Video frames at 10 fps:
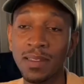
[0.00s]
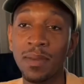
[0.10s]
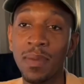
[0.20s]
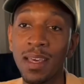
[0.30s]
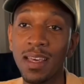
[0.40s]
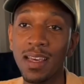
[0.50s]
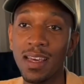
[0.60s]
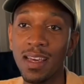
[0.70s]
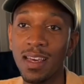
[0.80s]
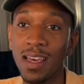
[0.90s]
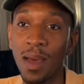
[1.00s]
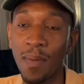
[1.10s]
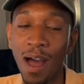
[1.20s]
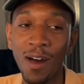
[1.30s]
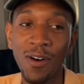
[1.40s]
to me and
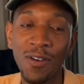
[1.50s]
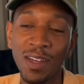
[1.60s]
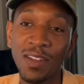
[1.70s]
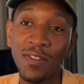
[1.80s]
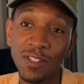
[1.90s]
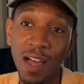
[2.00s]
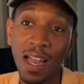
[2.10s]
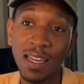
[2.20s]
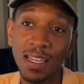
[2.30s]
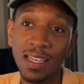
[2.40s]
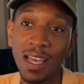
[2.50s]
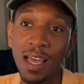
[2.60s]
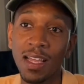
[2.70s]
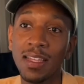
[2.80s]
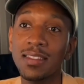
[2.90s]
my own individuality
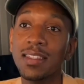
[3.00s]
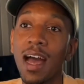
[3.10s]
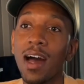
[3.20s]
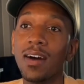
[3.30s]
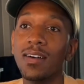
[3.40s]
and style.